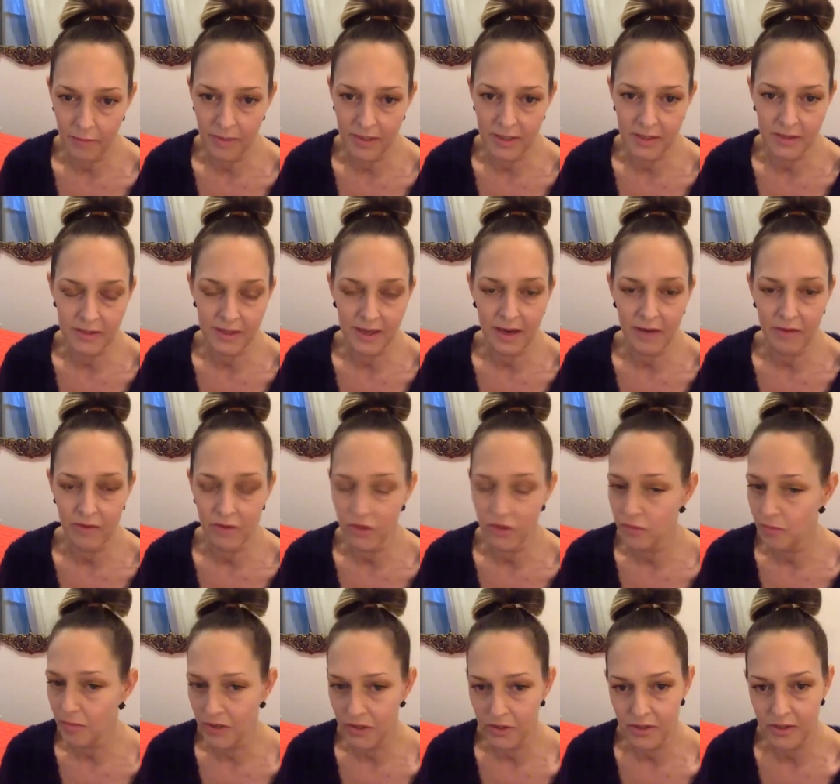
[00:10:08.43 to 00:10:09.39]
because the
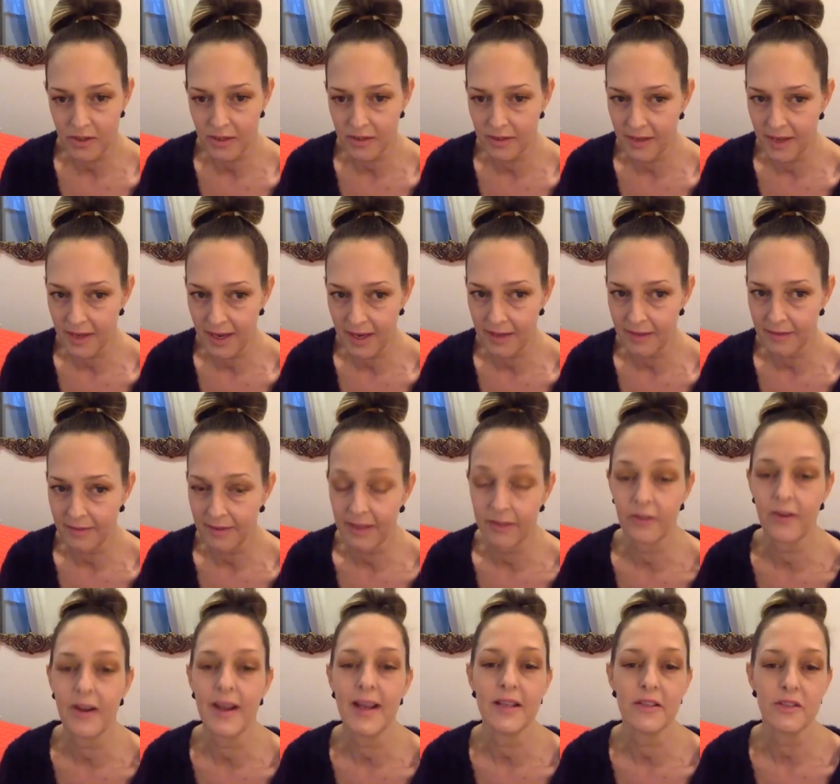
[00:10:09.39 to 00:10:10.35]
average person can't get
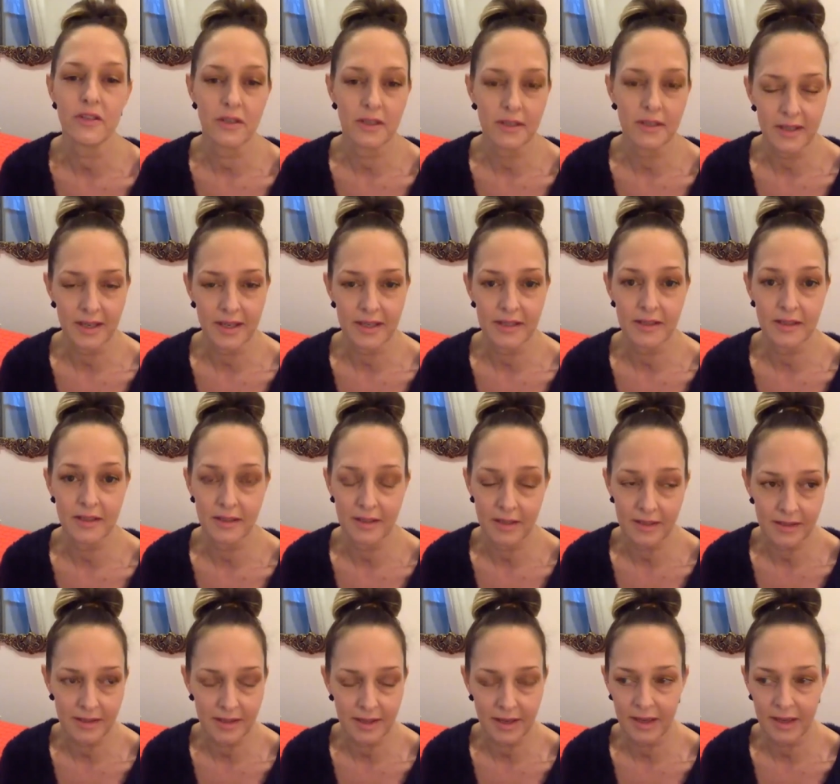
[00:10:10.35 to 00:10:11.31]
their hands on a test
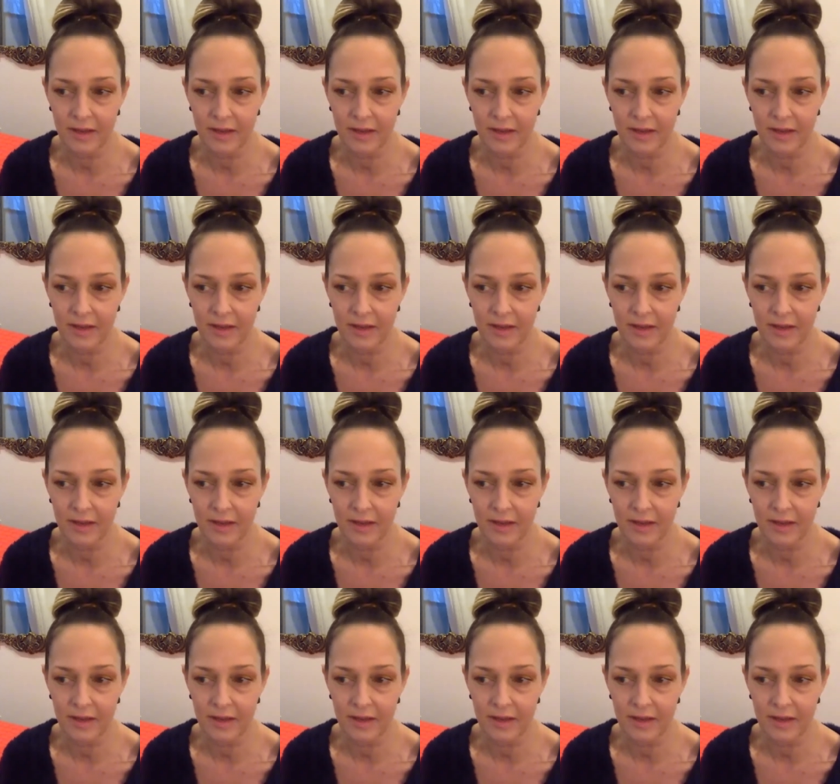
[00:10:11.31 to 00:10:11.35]
unless they